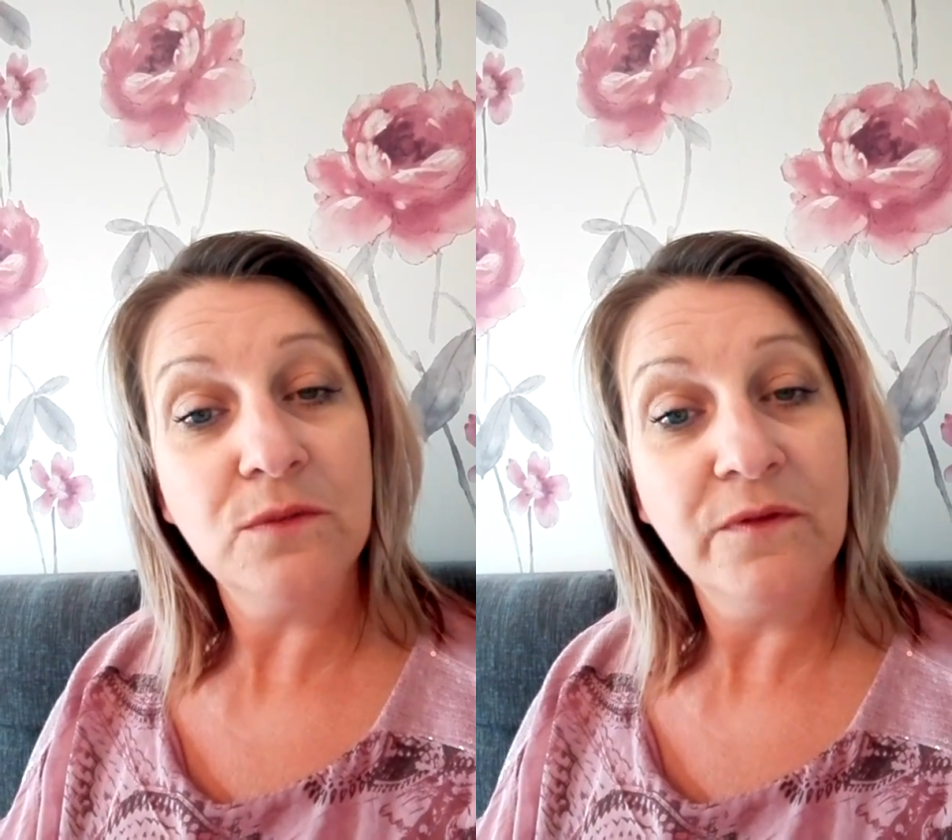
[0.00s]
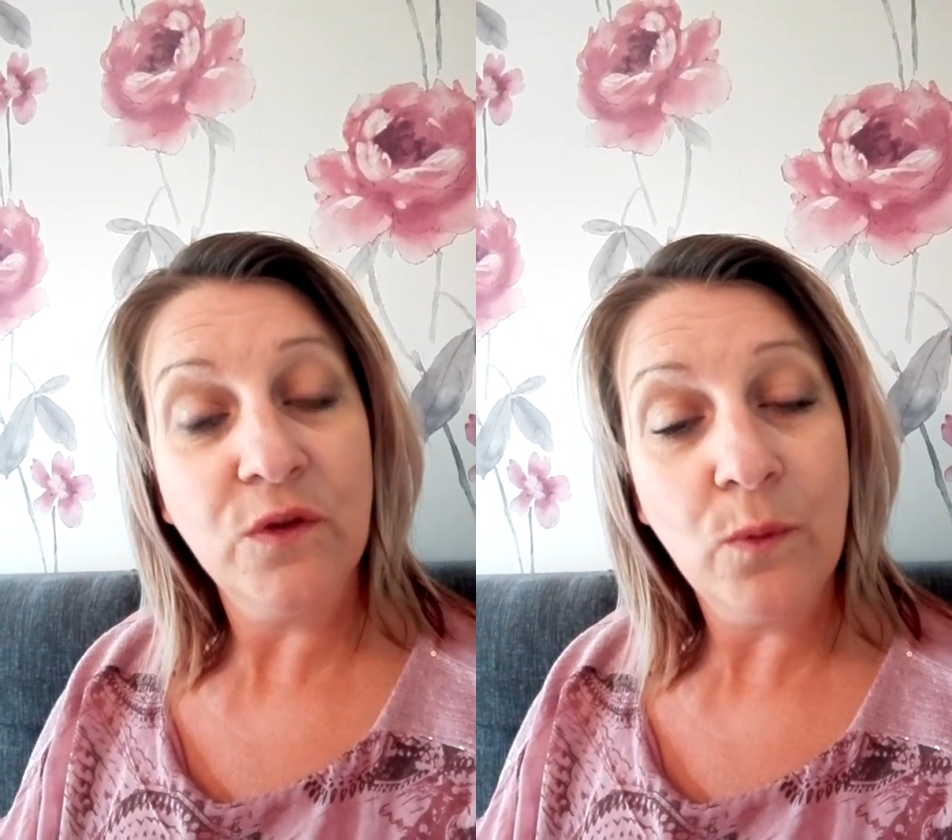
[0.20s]

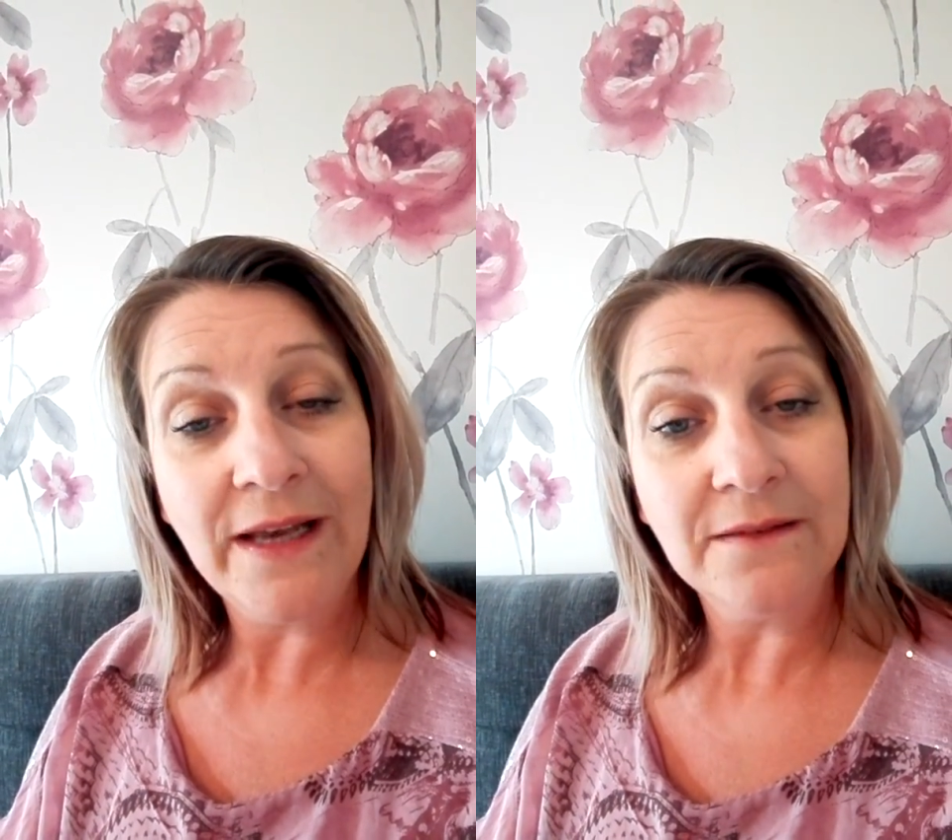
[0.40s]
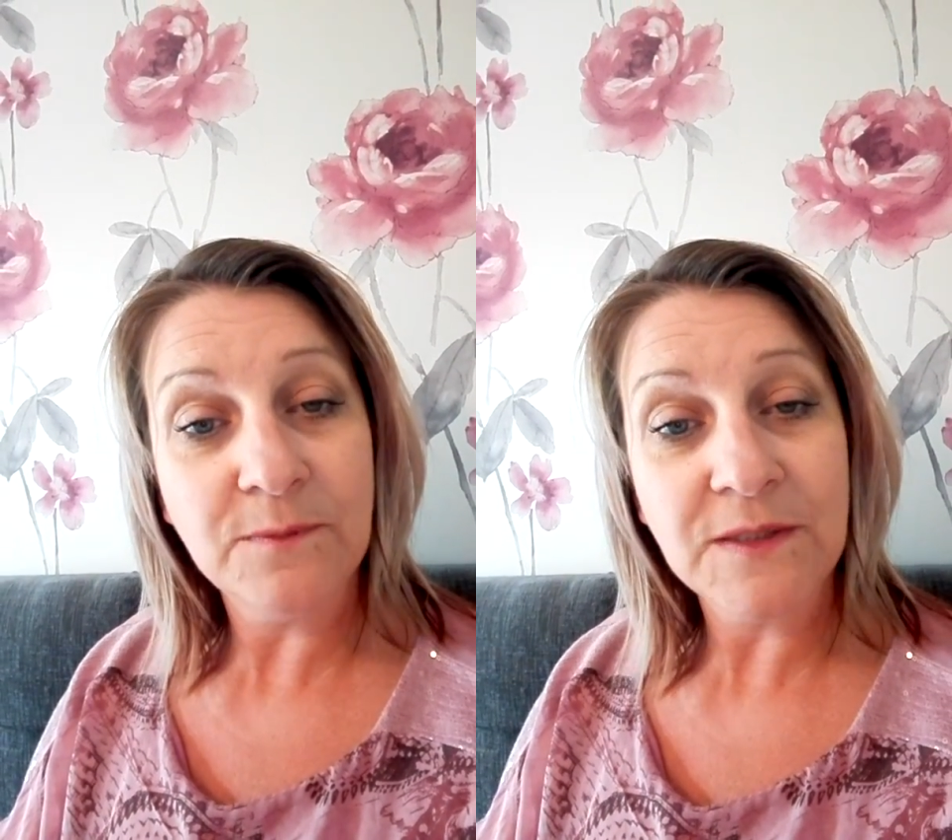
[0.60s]
some of the
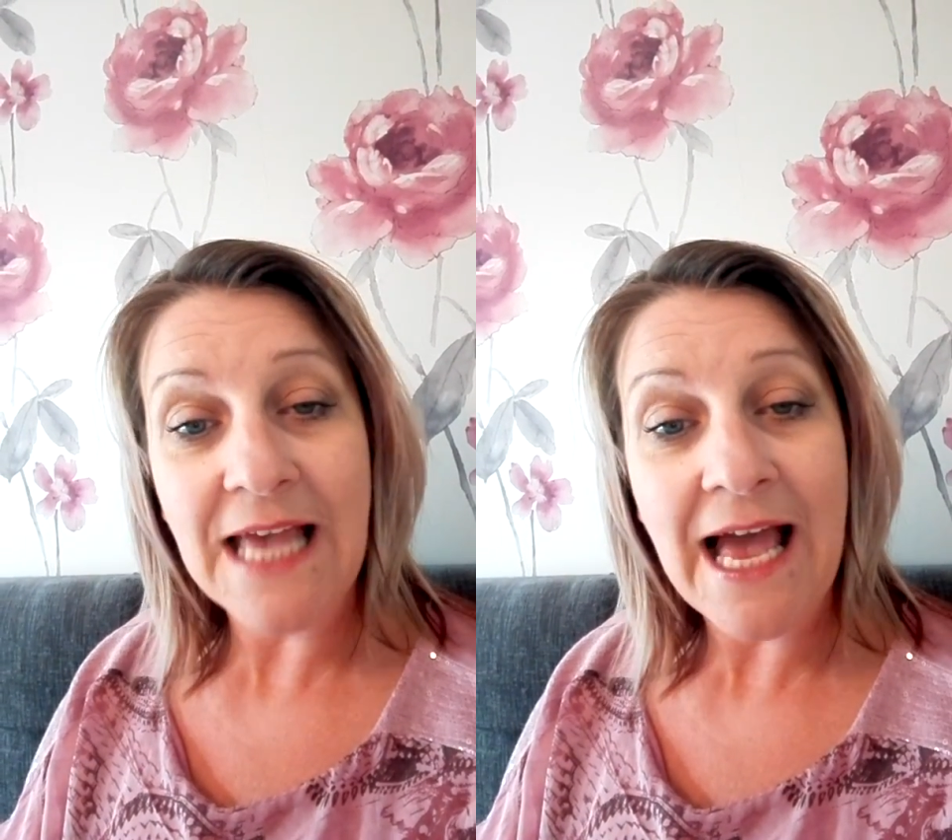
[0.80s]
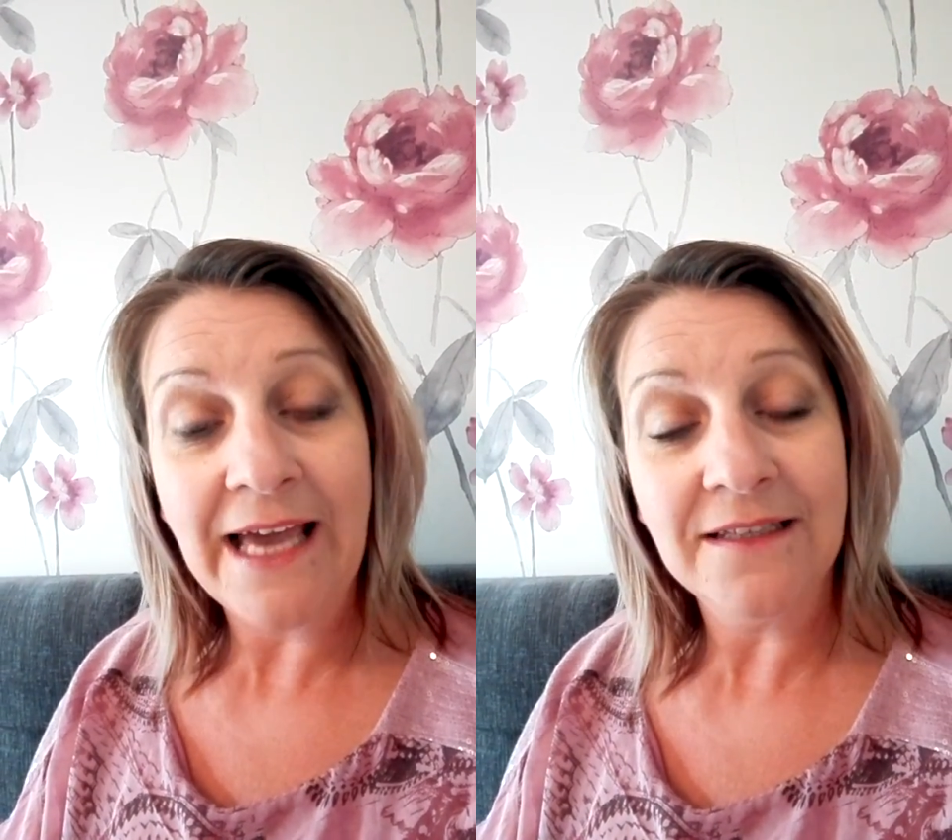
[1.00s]

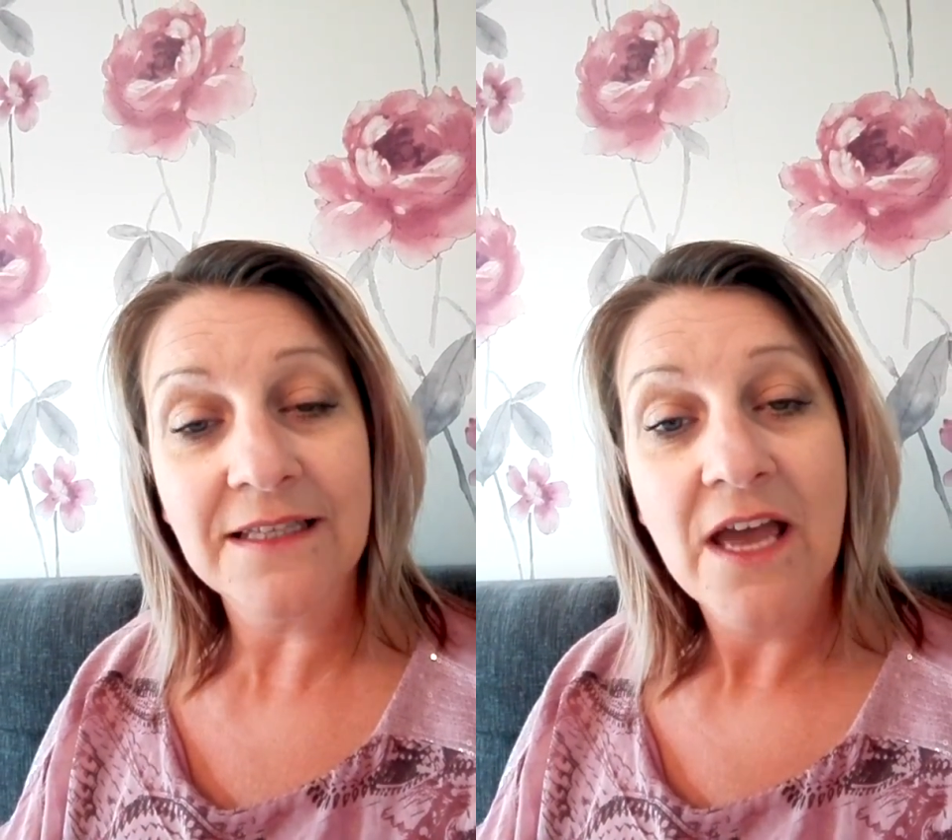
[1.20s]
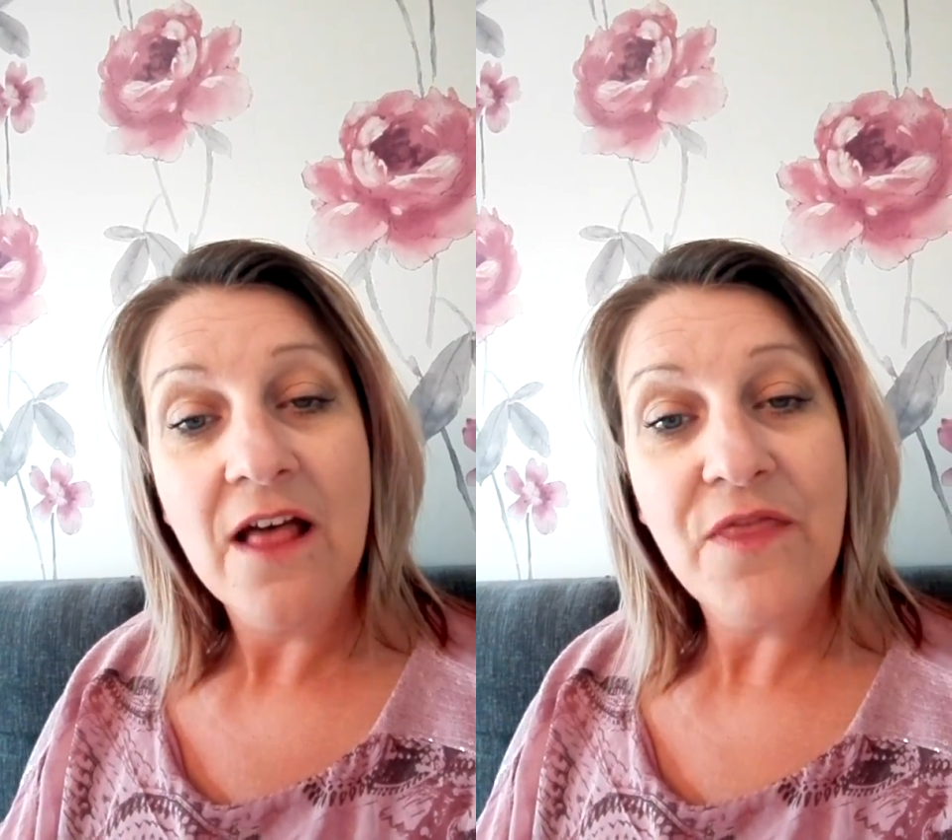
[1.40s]
websites